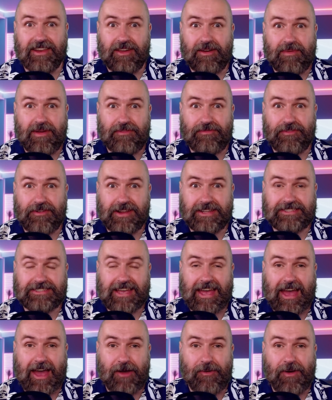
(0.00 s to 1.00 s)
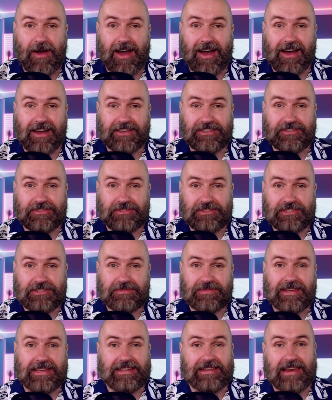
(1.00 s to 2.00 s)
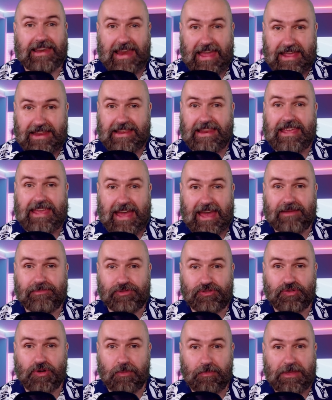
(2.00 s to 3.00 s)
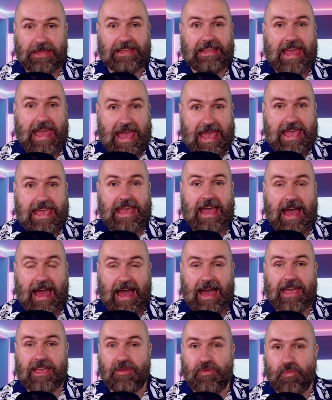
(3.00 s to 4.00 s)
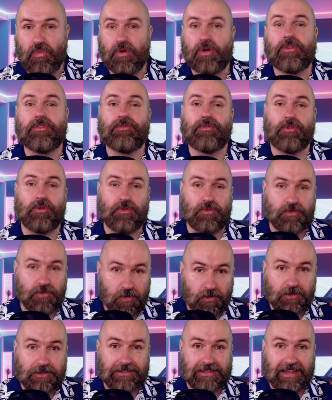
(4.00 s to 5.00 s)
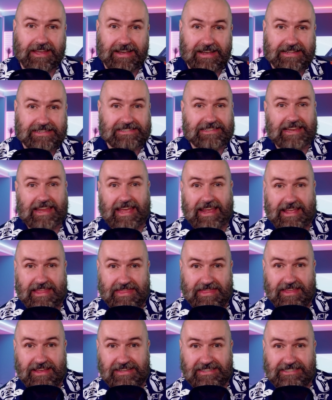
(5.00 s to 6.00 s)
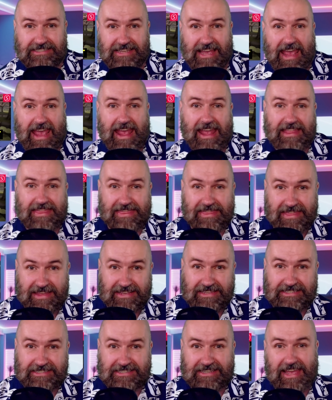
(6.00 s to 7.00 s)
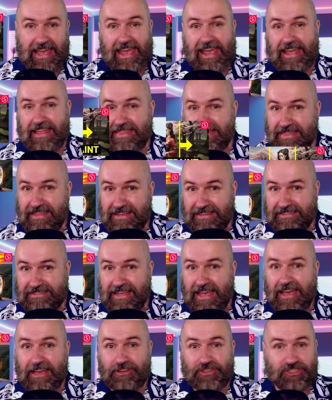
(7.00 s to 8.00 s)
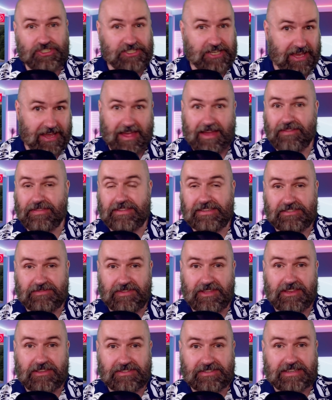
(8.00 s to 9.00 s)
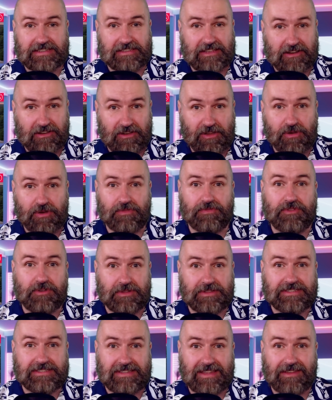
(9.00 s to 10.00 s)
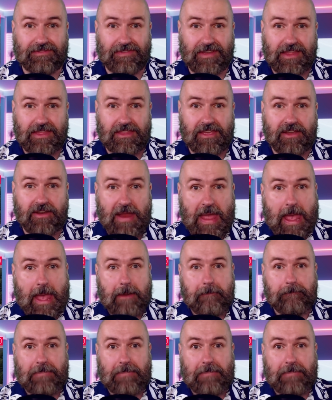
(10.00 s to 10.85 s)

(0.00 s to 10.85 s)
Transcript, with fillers: Hello my friends, how are you doing? Lately I'm dropping AI workflow gold nuggets like this and this and this. Check out these videos, there's a lot of good stuff in there.